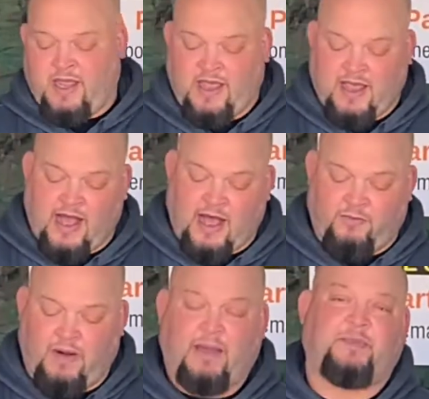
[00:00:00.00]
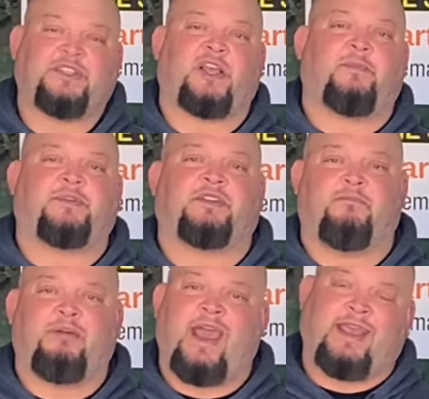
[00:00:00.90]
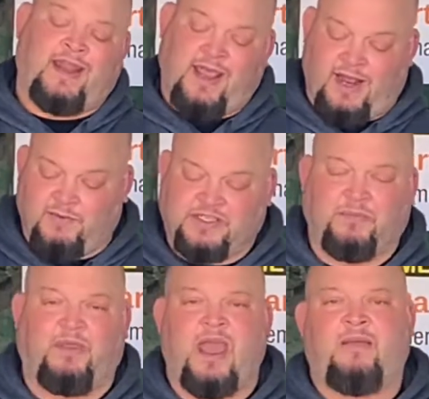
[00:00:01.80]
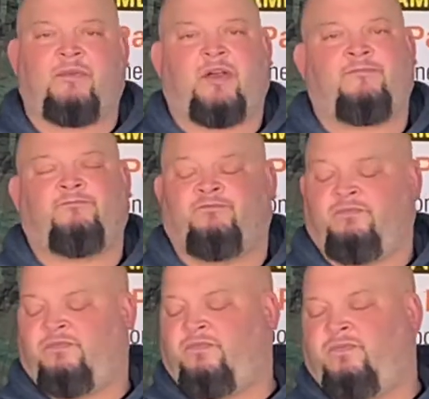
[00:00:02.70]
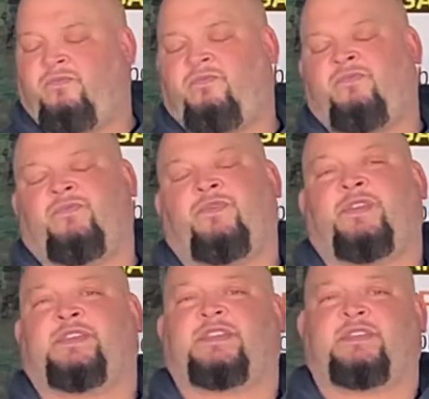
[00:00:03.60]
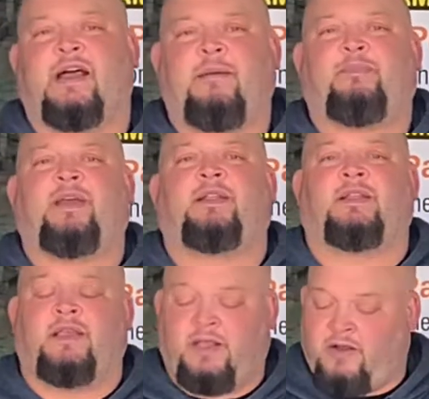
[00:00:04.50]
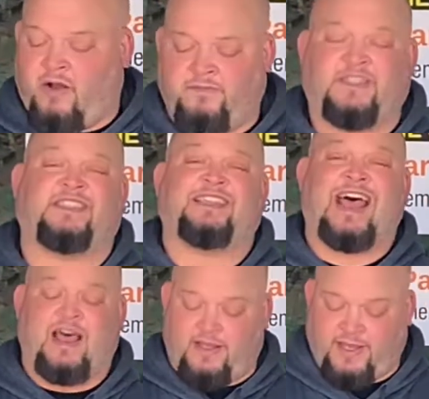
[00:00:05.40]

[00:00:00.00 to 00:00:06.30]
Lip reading: I'd wrap these up with some bacon, hit it with some game rub, slap it, call me Sally.